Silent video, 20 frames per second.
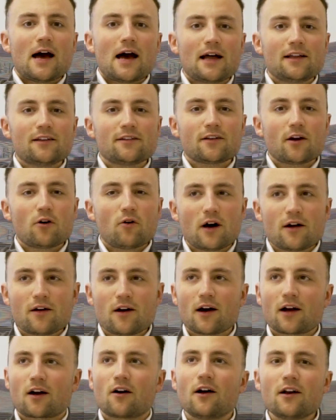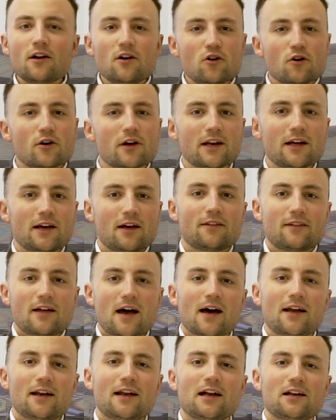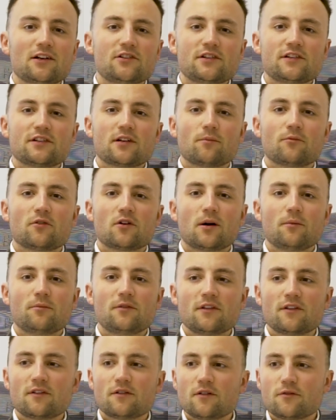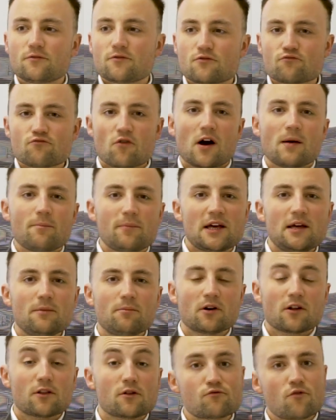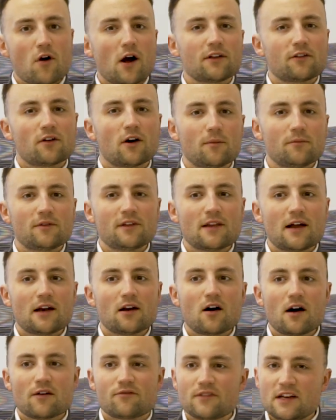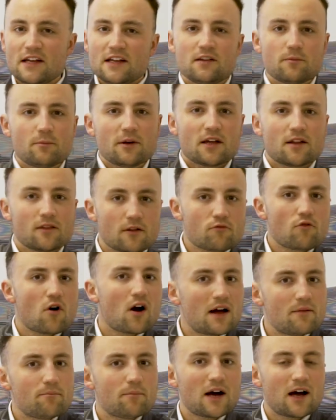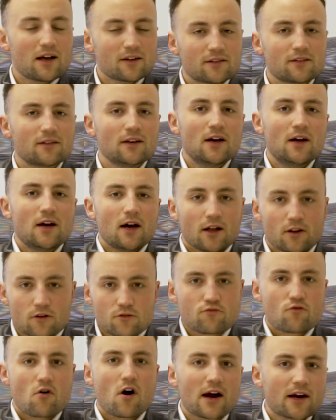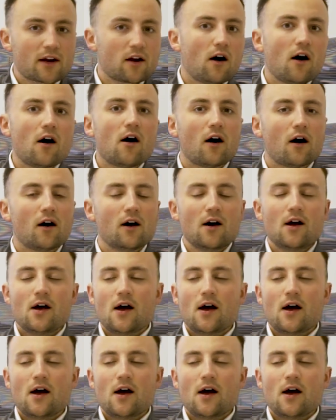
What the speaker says: And so I kind of look at it as that analogy sometimes, is the right people at the right times in their life need to be in the right bus and the right car.